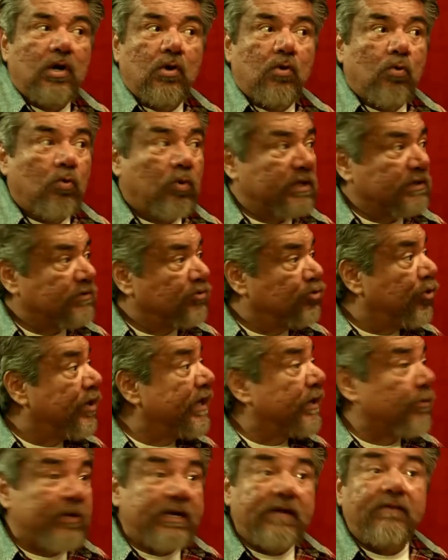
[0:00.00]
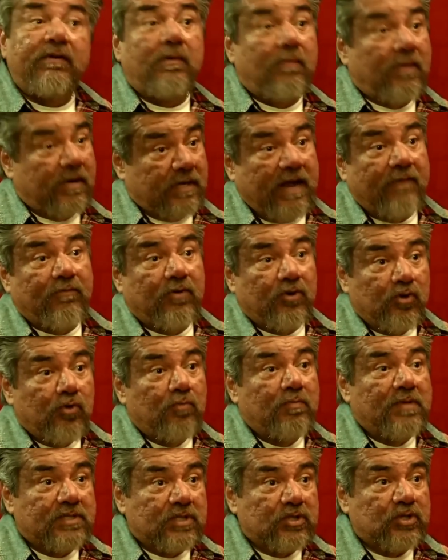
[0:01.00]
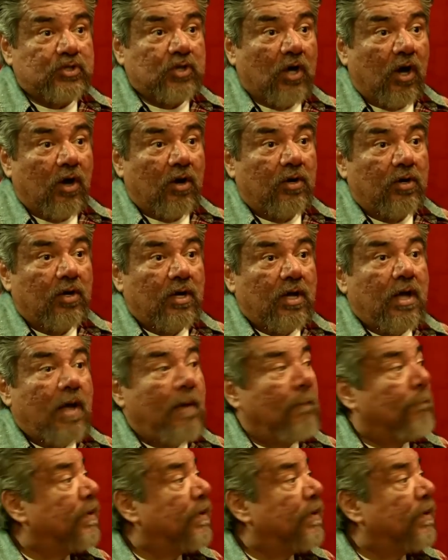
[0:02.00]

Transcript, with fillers: was drinking. We didn't even, never knew Mrs. Shaw. Uh-huh.